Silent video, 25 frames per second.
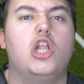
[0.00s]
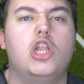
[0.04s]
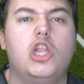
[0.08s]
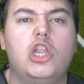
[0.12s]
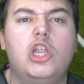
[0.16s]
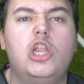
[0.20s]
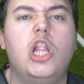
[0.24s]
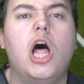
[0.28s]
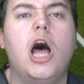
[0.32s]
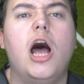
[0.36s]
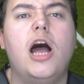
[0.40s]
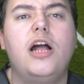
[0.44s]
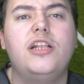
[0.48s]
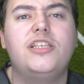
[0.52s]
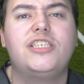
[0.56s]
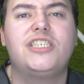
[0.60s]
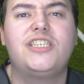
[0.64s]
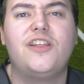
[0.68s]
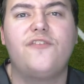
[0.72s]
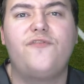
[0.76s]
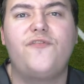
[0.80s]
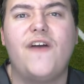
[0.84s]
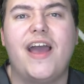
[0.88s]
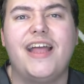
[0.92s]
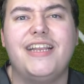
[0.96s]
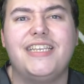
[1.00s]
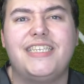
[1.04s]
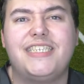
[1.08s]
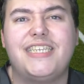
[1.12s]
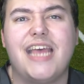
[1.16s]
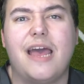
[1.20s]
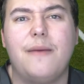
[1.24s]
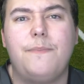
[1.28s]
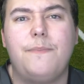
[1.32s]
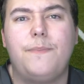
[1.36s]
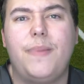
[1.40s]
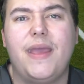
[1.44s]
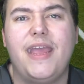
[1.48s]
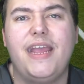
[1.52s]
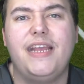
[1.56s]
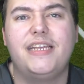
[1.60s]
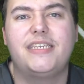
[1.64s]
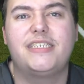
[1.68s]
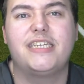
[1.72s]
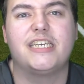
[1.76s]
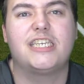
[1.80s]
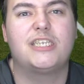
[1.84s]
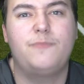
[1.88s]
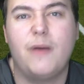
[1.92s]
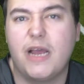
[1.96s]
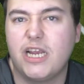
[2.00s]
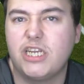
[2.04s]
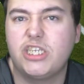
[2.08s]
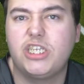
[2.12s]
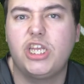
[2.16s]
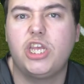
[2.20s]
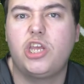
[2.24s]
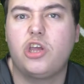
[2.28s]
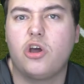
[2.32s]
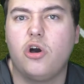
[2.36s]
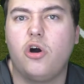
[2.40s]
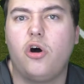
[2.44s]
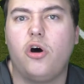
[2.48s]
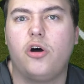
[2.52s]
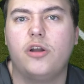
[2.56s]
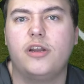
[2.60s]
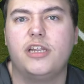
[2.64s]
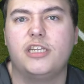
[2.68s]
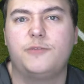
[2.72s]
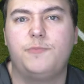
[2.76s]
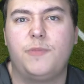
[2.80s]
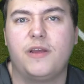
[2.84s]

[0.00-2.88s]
Learn to defend set piece, especially corners,